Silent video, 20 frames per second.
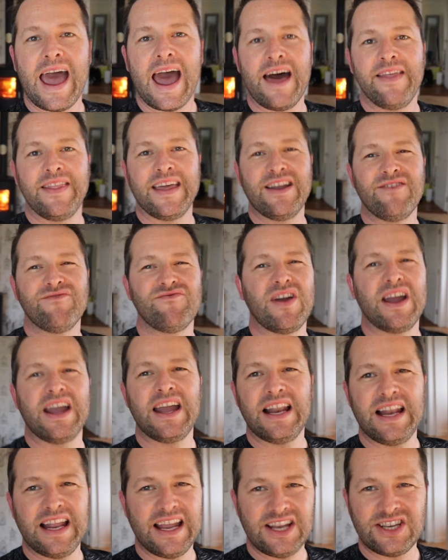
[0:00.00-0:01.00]
and they
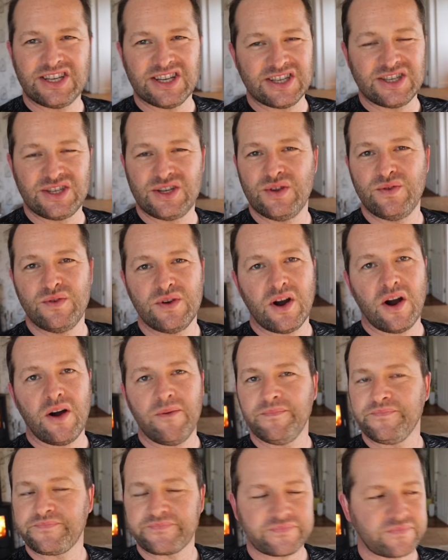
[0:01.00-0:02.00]
really just do
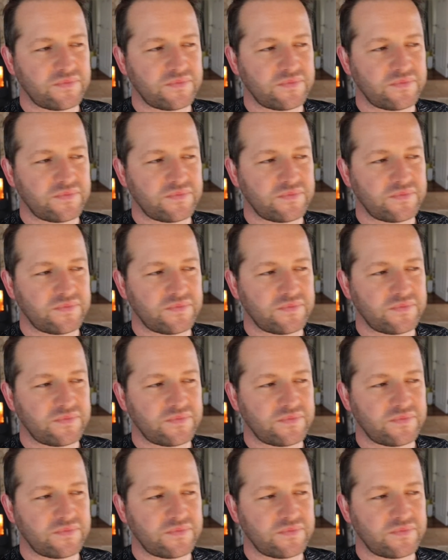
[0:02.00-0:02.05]
not